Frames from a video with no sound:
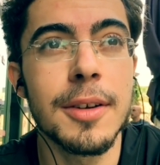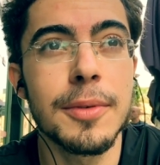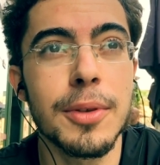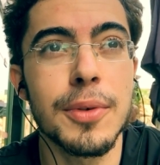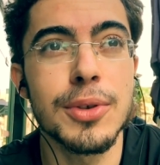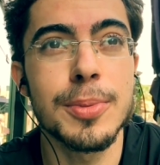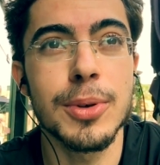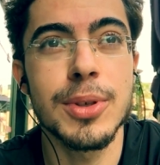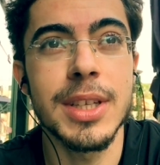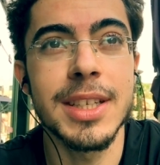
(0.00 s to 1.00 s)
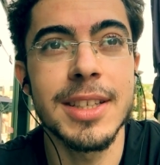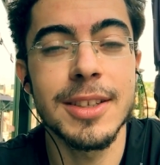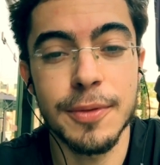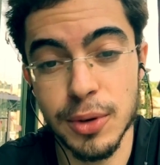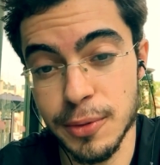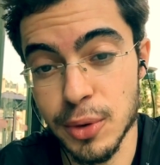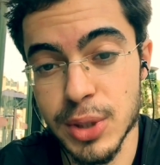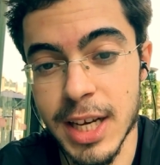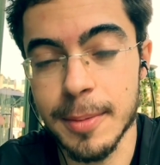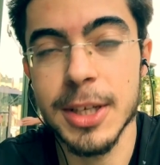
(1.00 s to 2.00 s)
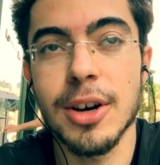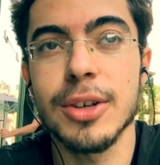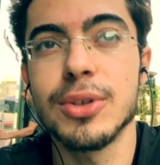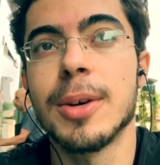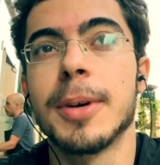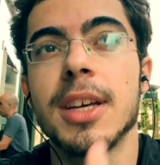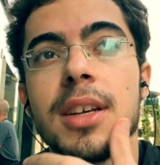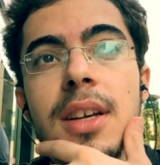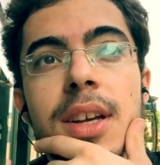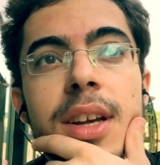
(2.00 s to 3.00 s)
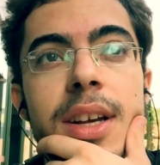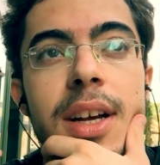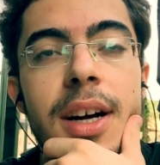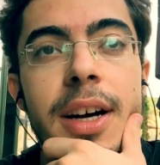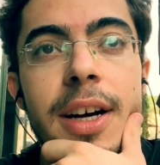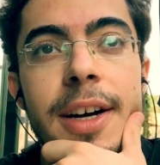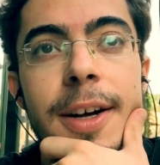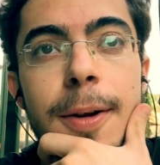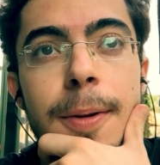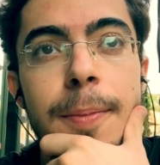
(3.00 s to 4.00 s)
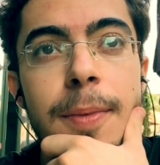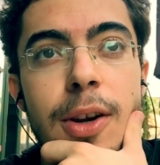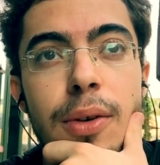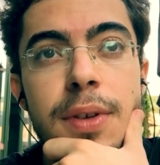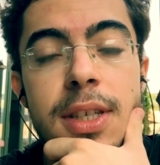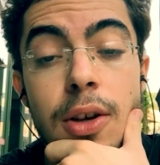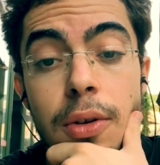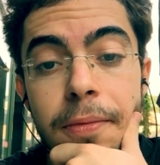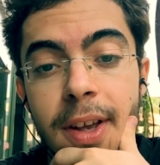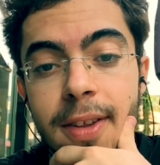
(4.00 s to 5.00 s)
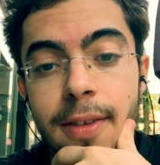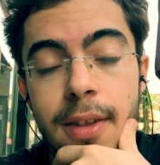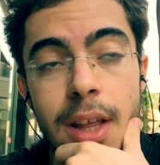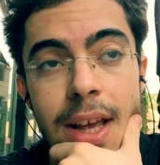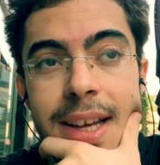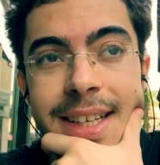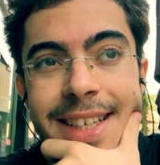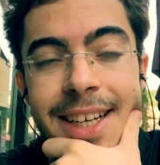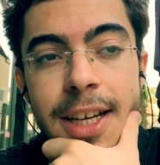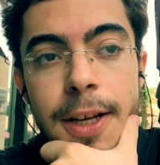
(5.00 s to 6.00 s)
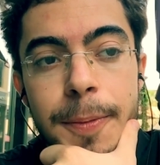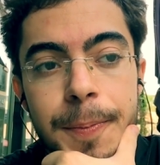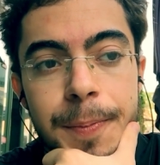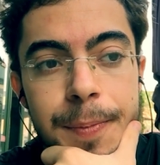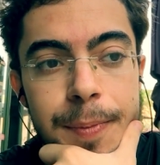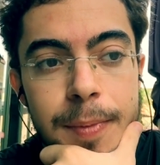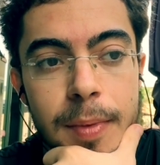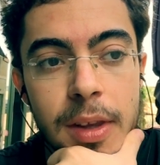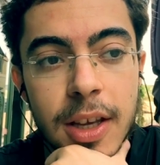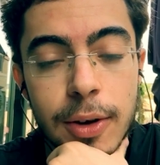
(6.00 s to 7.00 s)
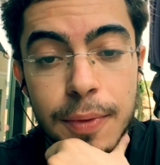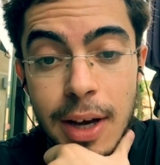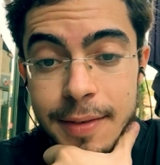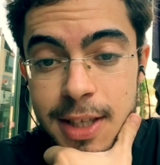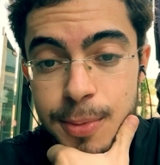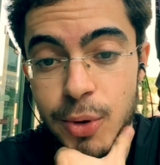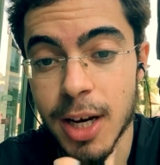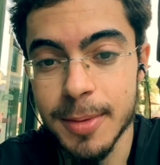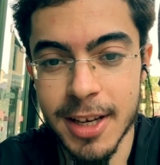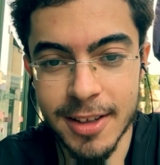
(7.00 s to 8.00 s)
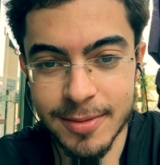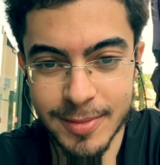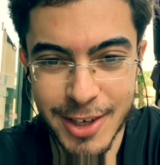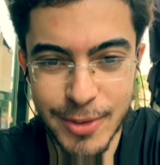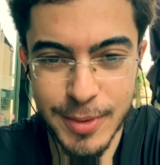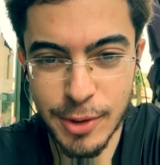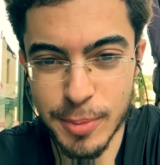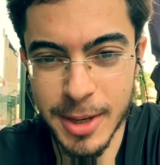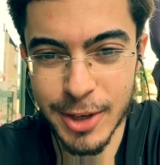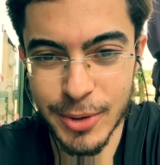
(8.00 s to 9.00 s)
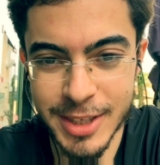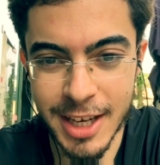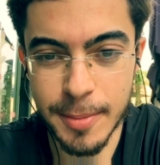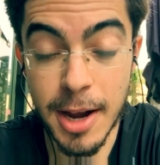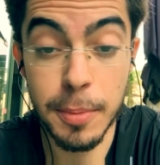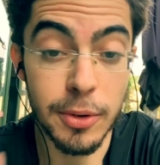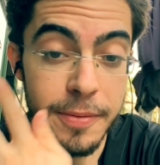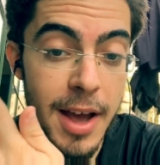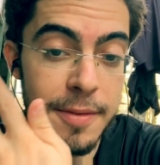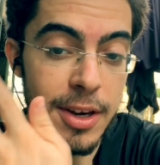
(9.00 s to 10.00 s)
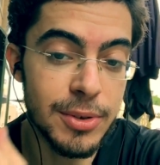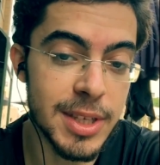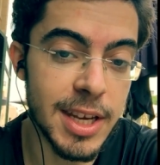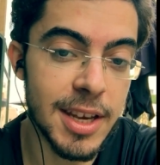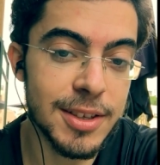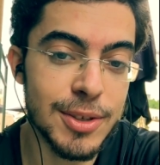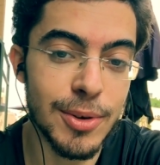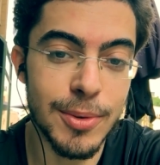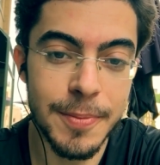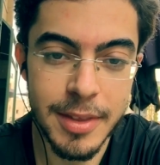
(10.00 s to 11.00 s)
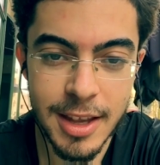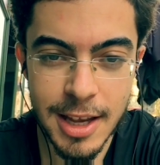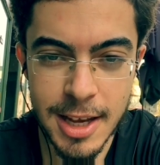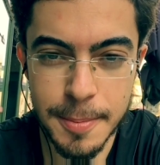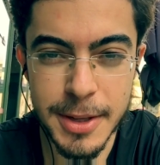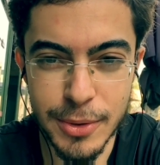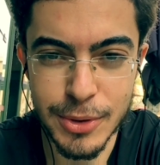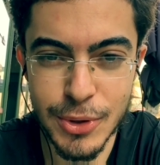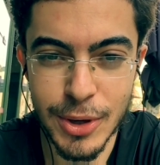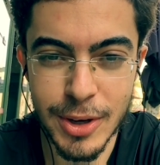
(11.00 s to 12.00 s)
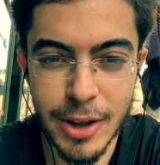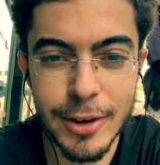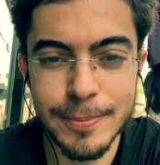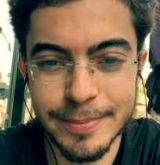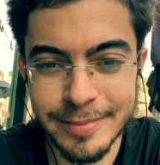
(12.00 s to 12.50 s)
for the first person, for the first time I talk to somebody. Um, you know, if it's a good fit, and um, you know, if you haven't subscribed yet, you know, that would be a good time. I upload five videos a day, so I bet you enjoy it a lot.